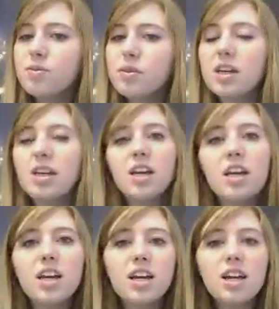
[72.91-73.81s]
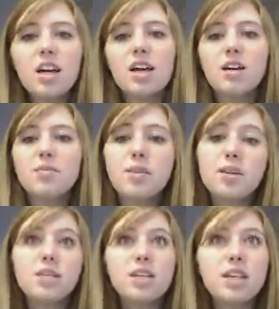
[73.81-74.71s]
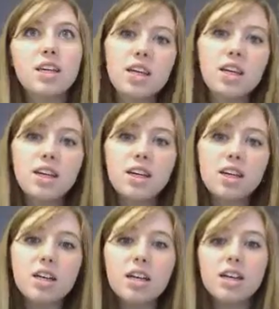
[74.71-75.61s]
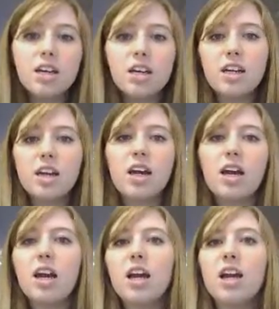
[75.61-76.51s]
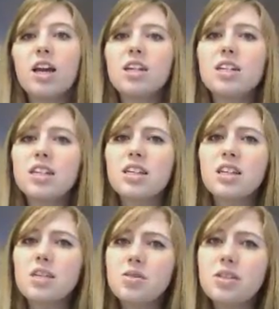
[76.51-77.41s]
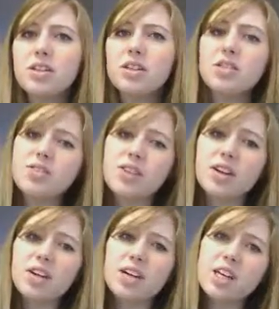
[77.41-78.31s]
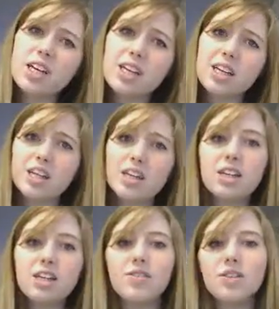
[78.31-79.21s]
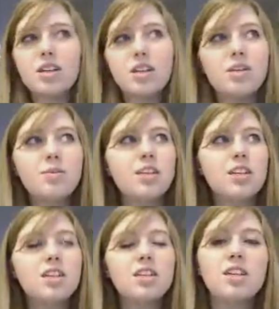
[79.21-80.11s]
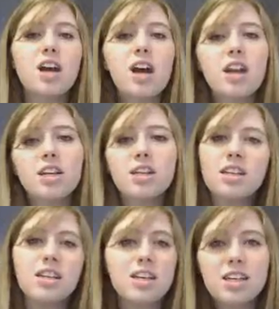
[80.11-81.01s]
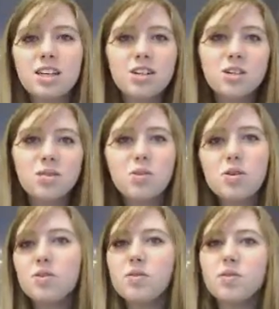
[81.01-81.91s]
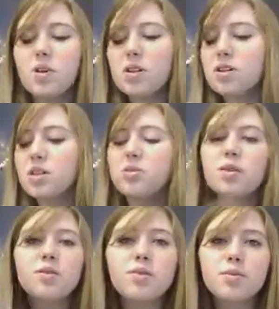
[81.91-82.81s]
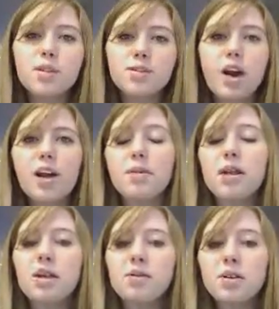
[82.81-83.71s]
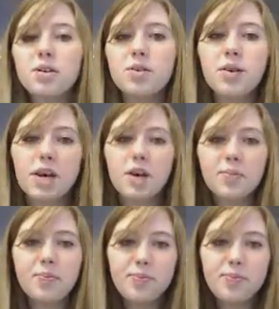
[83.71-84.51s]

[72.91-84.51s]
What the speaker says: thinking. He was a king, and he was very evil. I mean, he killed most of his brothers. One of them survived by running away,